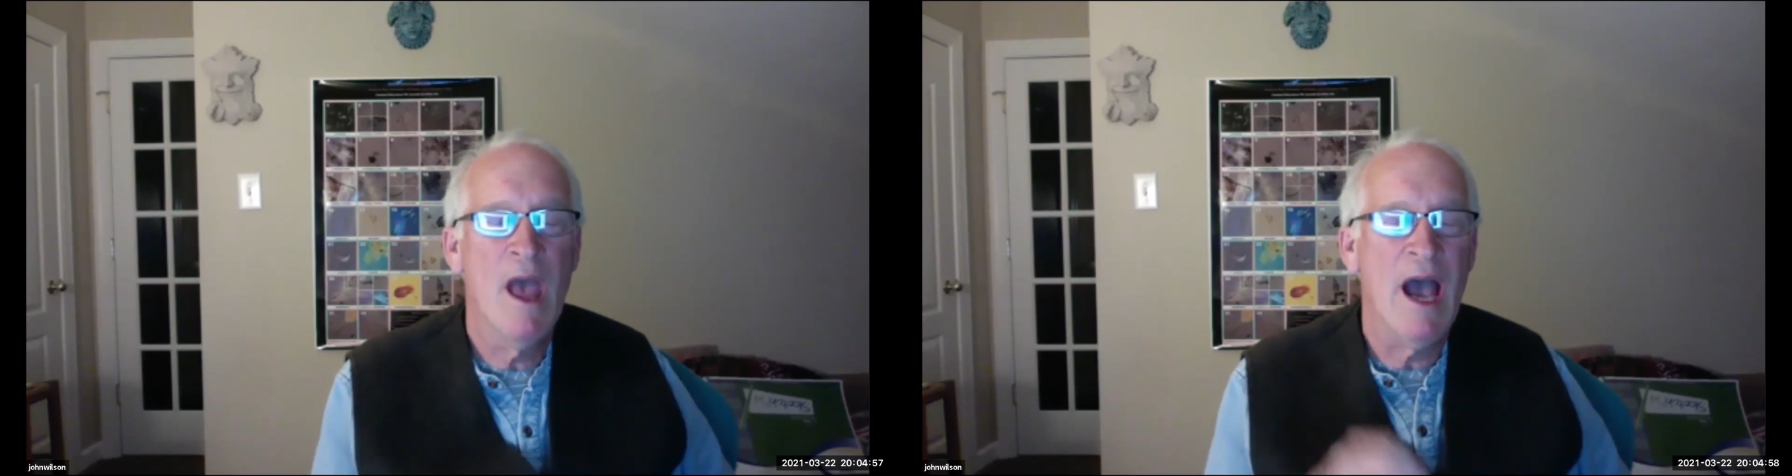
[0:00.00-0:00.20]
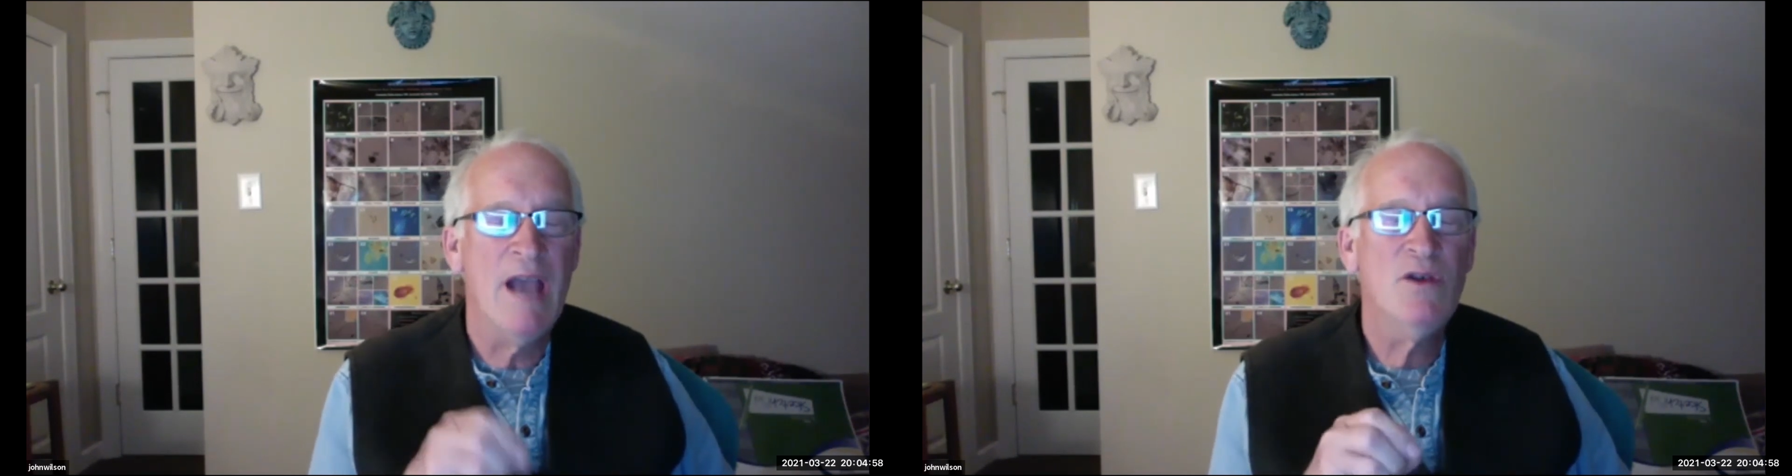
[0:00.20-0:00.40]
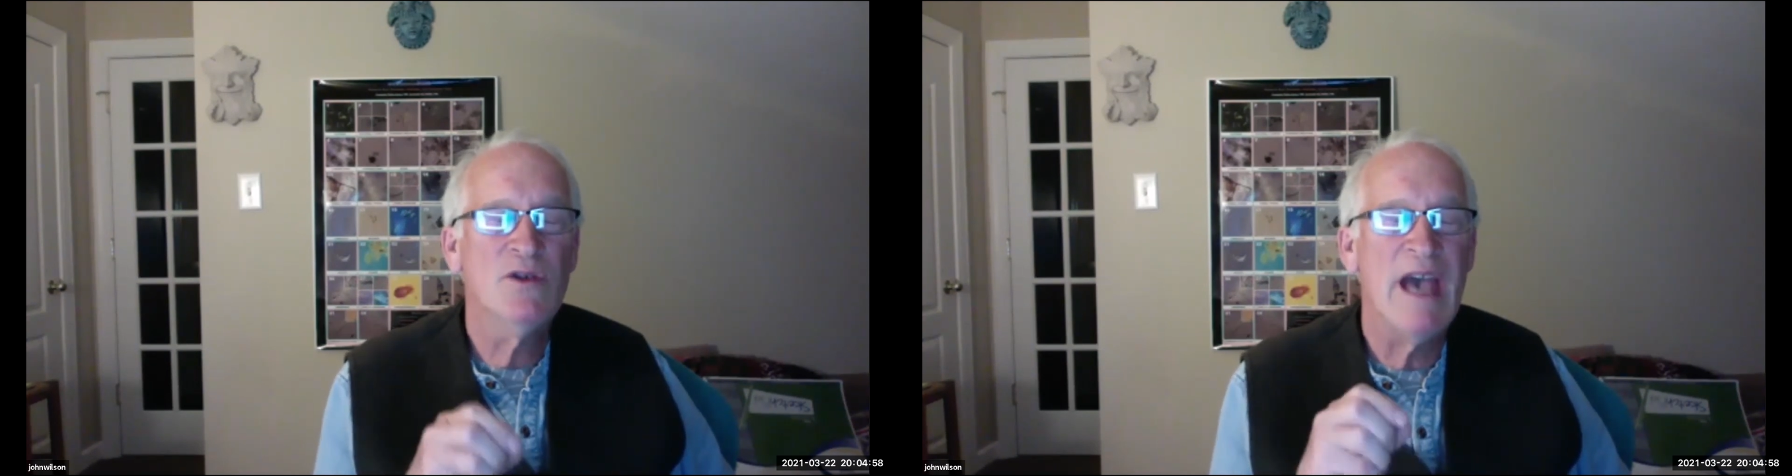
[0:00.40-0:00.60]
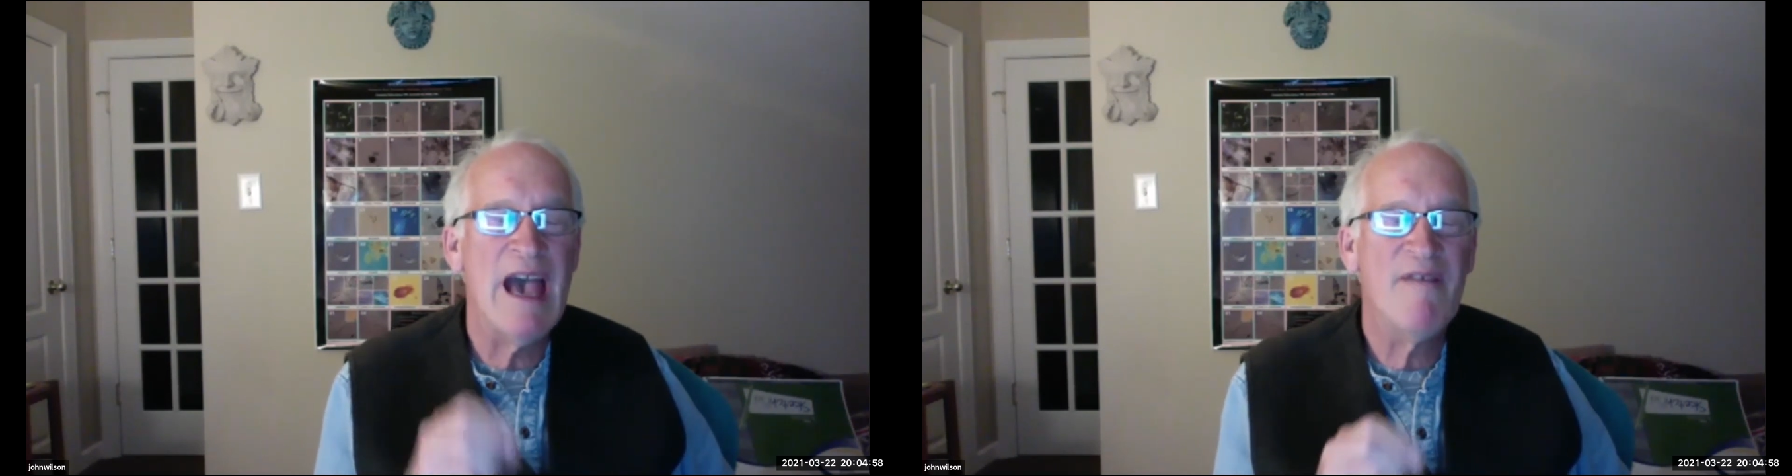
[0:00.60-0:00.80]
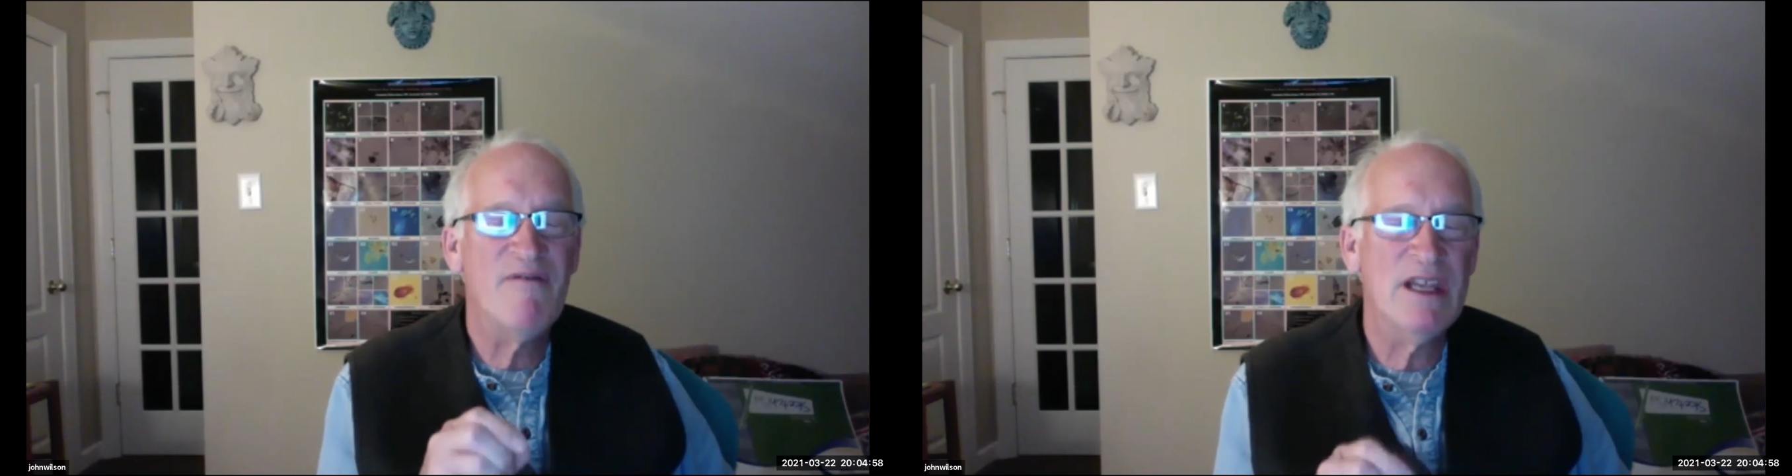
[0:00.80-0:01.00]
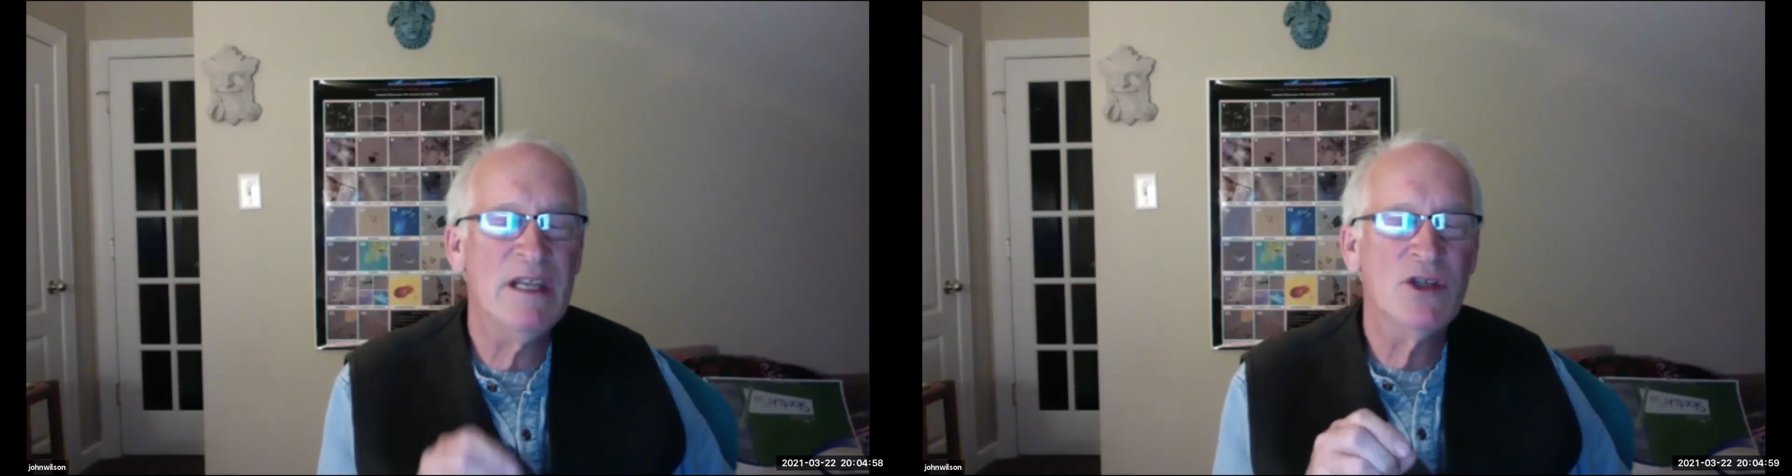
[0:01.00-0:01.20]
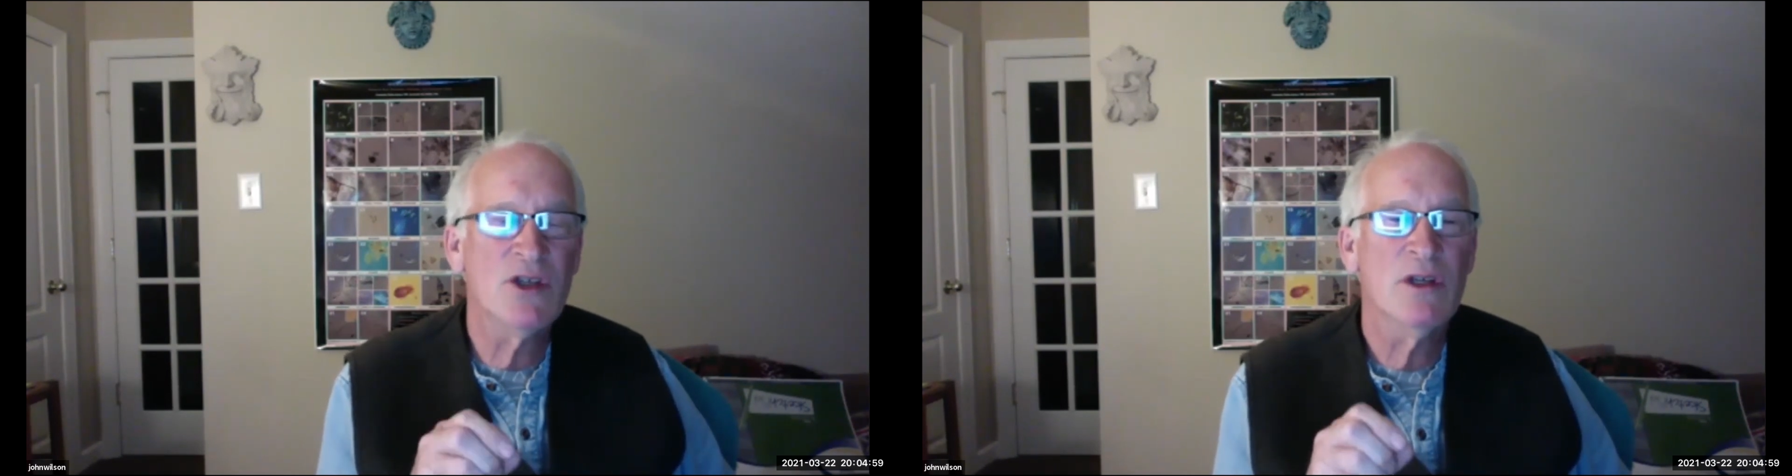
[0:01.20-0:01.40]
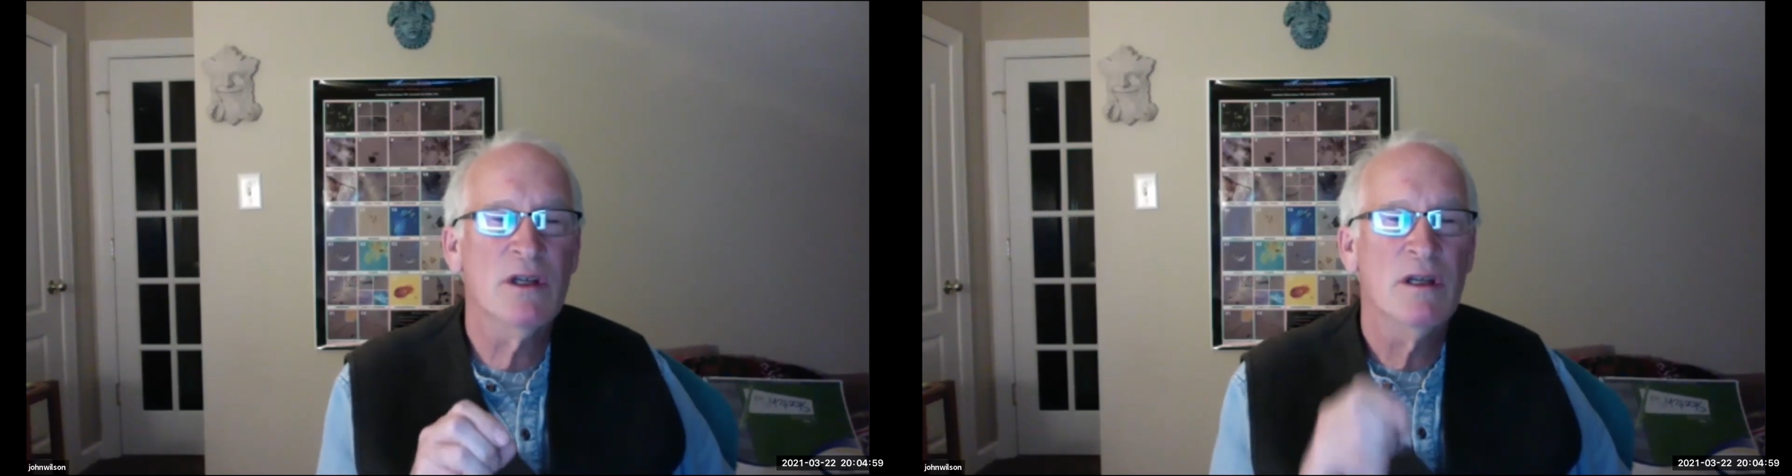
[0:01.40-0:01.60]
I use 1/2-inch